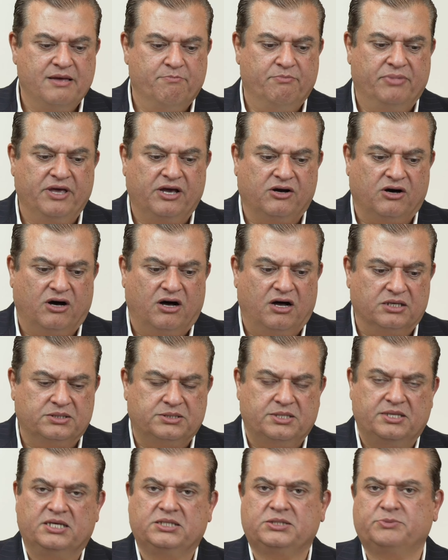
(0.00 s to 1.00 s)

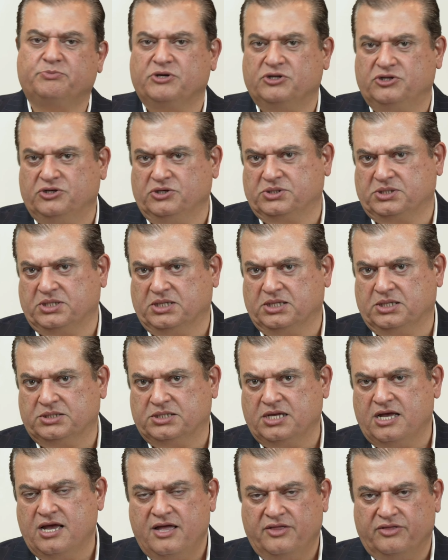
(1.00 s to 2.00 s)
because this
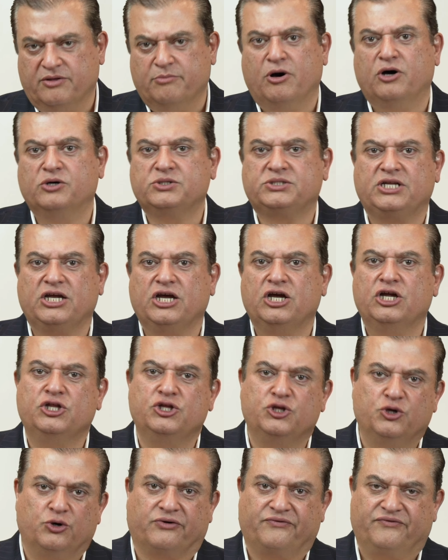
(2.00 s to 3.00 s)
produces the most
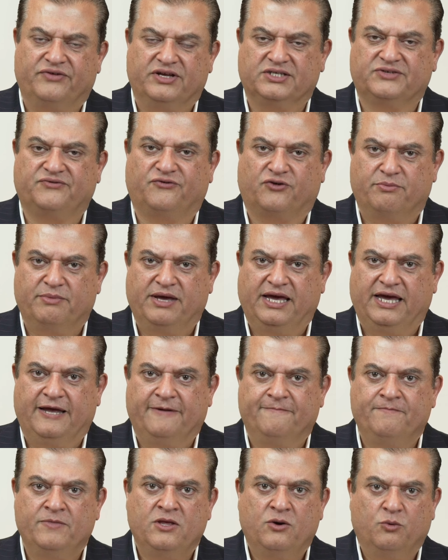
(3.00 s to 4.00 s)
endorphins for me,